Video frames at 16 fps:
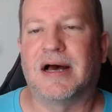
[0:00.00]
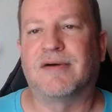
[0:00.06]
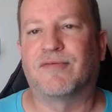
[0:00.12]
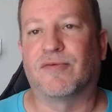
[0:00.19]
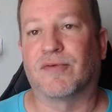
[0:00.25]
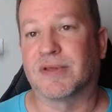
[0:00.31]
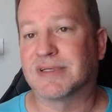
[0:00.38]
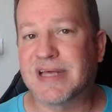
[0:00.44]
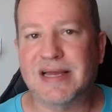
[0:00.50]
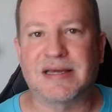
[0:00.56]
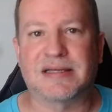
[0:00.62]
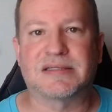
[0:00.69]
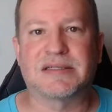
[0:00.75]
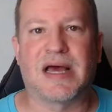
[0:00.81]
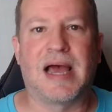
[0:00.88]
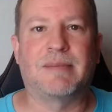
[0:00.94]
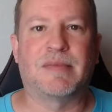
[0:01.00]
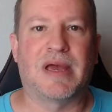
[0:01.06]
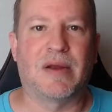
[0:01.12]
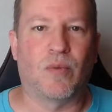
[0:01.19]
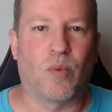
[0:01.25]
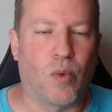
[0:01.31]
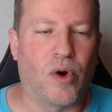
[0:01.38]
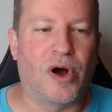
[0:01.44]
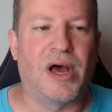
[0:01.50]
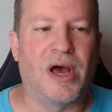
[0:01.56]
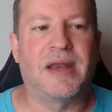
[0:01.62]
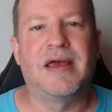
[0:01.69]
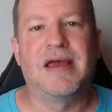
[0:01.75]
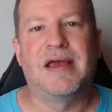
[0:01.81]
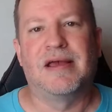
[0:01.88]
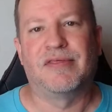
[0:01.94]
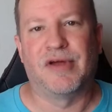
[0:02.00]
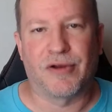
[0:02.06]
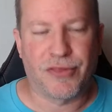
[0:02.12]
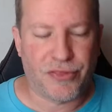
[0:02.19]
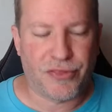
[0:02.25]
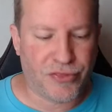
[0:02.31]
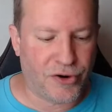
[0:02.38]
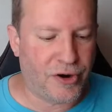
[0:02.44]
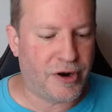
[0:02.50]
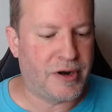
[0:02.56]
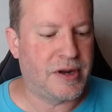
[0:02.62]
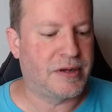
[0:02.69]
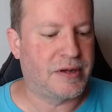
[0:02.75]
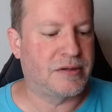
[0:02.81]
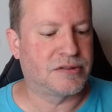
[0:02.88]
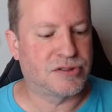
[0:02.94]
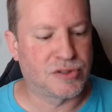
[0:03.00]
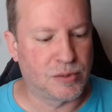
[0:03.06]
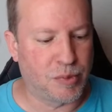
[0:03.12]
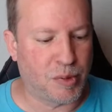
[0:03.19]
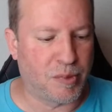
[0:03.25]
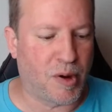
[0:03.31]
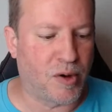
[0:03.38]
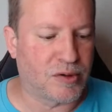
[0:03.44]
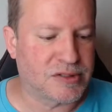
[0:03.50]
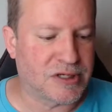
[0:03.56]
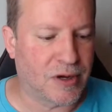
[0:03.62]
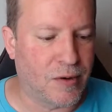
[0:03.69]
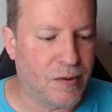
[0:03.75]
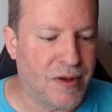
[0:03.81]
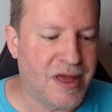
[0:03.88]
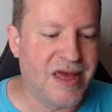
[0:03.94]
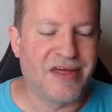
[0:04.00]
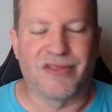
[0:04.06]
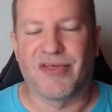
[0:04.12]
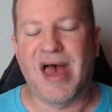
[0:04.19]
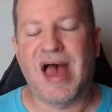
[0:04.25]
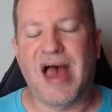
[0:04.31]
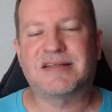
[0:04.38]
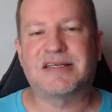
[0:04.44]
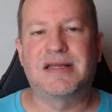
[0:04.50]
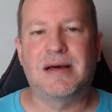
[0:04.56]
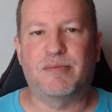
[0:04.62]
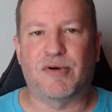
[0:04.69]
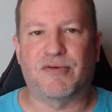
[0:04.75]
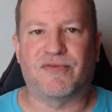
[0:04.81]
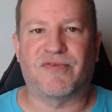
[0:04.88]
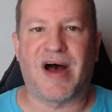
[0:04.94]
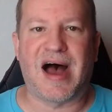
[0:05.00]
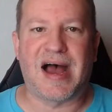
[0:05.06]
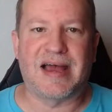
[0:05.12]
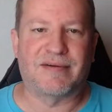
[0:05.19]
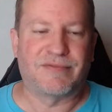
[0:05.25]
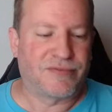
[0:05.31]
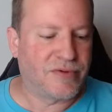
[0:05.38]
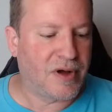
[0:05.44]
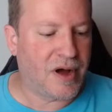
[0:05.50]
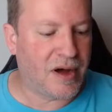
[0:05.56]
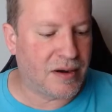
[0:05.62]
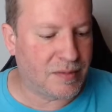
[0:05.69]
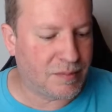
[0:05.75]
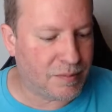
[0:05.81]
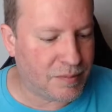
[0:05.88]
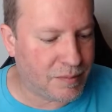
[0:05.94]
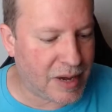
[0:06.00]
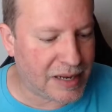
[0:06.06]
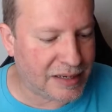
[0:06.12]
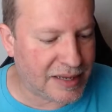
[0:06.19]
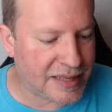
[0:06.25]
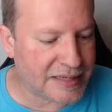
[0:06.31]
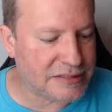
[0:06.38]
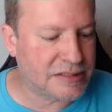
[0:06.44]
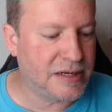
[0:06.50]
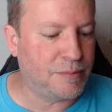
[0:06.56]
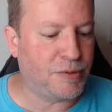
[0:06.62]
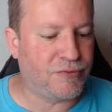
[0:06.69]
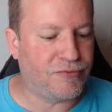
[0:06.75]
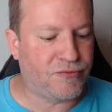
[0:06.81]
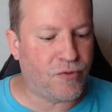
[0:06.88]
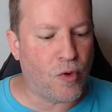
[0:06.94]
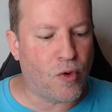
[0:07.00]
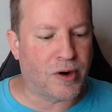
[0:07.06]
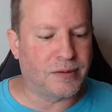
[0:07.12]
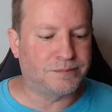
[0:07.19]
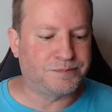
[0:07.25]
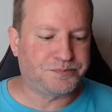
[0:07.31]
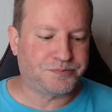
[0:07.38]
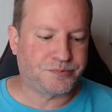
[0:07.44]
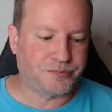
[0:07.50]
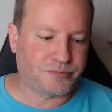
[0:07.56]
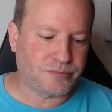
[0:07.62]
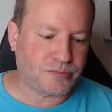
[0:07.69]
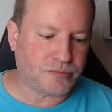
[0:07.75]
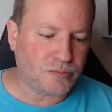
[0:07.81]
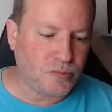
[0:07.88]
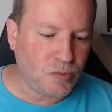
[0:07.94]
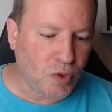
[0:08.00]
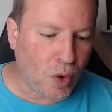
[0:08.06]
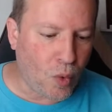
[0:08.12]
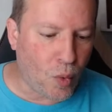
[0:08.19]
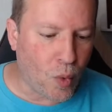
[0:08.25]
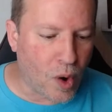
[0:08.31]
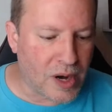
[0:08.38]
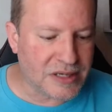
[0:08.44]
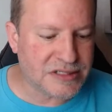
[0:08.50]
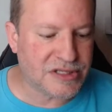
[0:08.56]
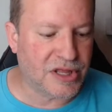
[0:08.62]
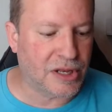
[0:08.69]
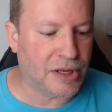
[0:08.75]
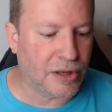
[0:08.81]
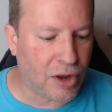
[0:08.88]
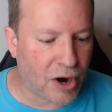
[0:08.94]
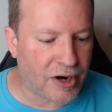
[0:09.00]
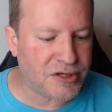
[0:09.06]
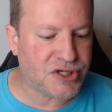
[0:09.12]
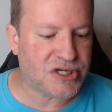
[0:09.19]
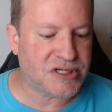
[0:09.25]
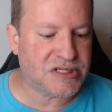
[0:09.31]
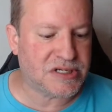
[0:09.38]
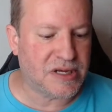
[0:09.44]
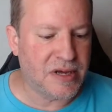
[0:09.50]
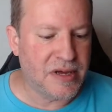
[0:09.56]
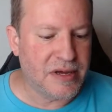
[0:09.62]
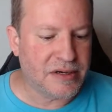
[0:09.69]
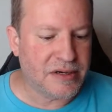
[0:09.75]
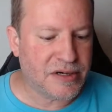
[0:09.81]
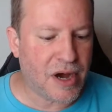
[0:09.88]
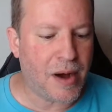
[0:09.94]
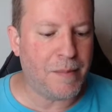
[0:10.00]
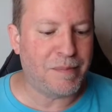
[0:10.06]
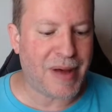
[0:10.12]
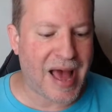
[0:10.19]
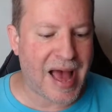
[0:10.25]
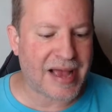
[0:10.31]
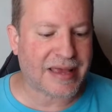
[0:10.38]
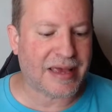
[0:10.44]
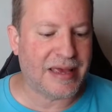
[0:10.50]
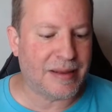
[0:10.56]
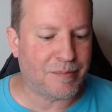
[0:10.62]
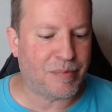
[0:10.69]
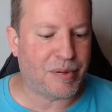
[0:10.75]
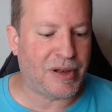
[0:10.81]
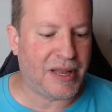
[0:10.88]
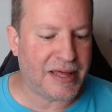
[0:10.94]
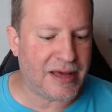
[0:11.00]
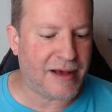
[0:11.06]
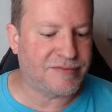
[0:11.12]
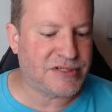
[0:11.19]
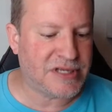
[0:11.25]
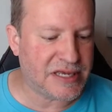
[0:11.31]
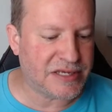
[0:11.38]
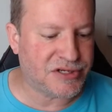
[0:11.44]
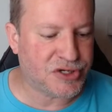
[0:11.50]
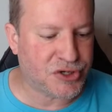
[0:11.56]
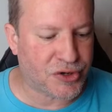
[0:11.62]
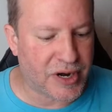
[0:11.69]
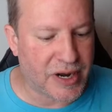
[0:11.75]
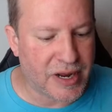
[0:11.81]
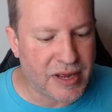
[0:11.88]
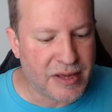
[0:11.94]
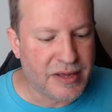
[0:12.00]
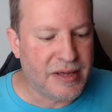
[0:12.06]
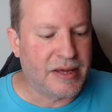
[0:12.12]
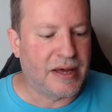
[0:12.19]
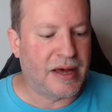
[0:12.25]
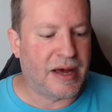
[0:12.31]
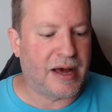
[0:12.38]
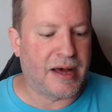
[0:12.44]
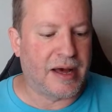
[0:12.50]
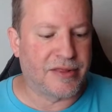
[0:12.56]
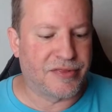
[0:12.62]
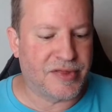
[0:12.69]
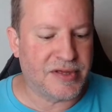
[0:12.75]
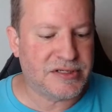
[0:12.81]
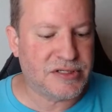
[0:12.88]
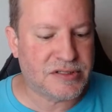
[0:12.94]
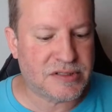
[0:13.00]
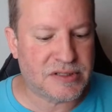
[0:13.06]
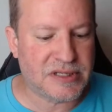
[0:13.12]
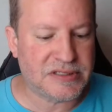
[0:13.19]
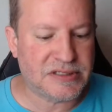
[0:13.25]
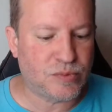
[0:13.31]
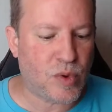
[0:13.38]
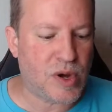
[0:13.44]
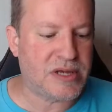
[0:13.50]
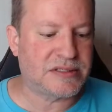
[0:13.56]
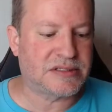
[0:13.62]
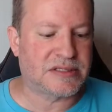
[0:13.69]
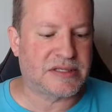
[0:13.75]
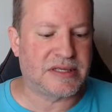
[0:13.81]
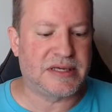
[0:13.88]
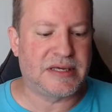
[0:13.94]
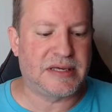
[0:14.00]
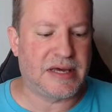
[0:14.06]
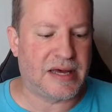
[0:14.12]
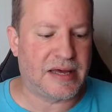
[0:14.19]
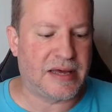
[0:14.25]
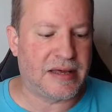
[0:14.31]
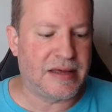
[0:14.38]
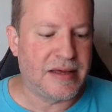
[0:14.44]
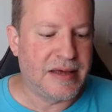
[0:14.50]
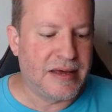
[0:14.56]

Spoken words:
for the second time and won their 3rd Super Bowl. So that's number 5 on my list. Number 4 was the largest comeback in playoffs history. This was the